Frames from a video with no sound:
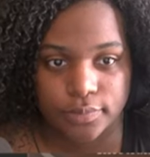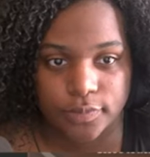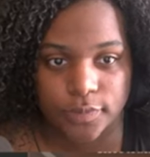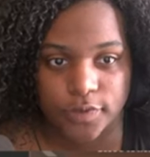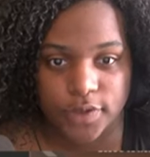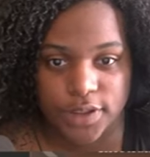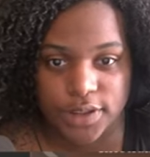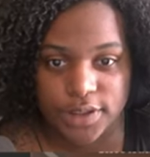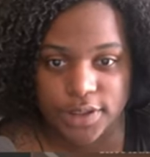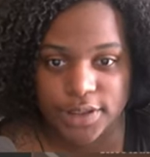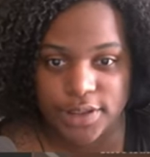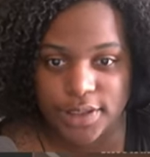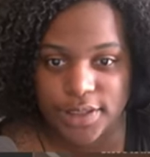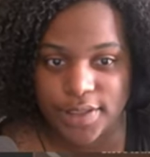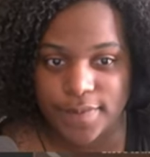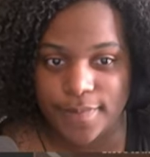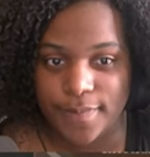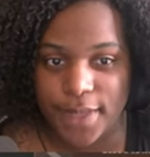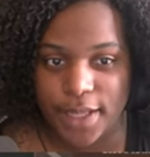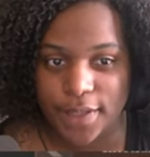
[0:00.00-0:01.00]
This is
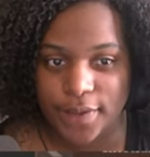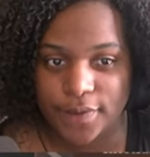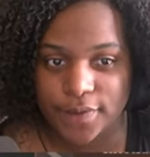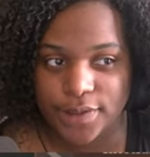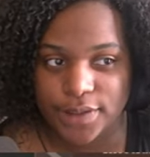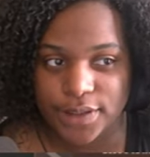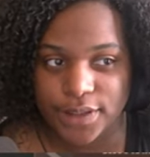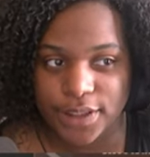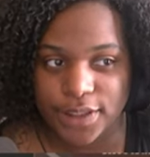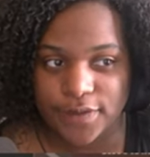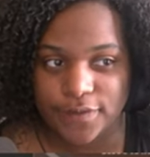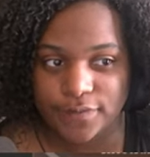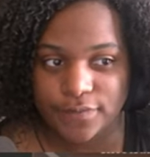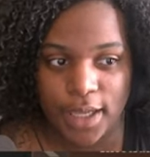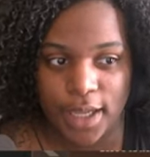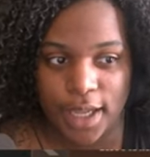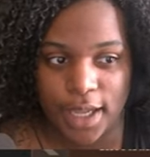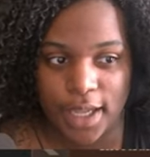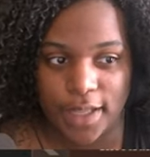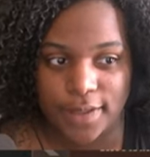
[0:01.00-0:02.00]
the male skin
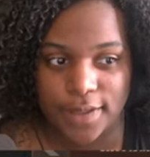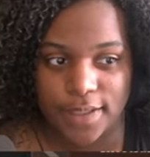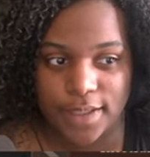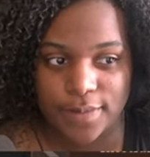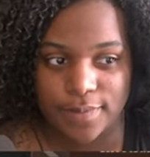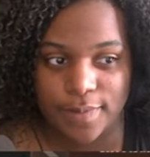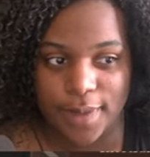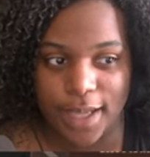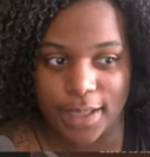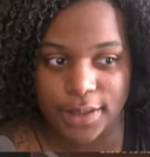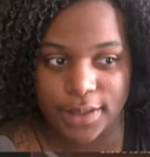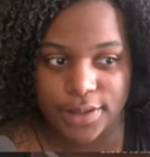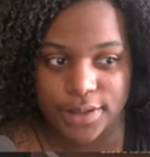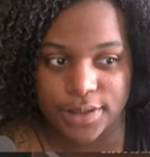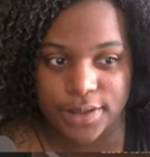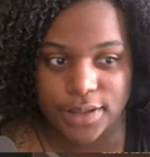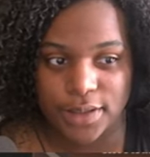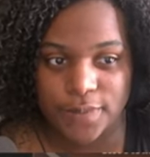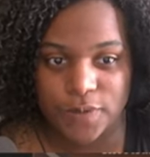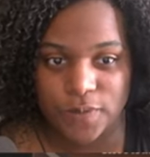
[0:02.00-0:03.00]
and the
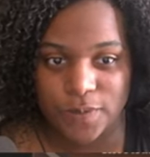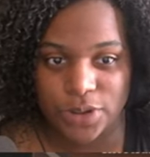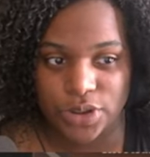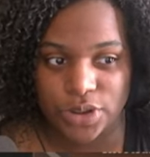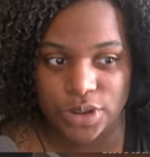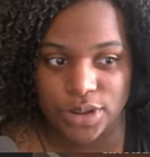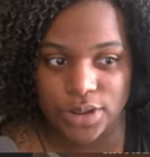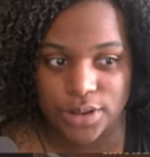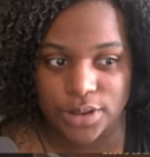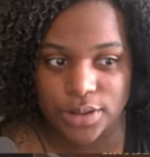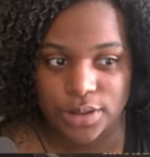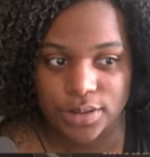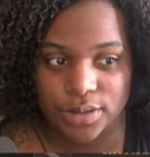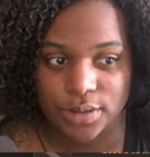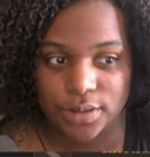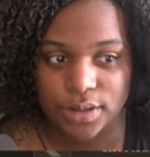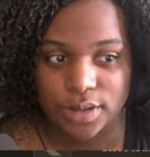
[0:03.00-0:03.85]
balanced subspecies.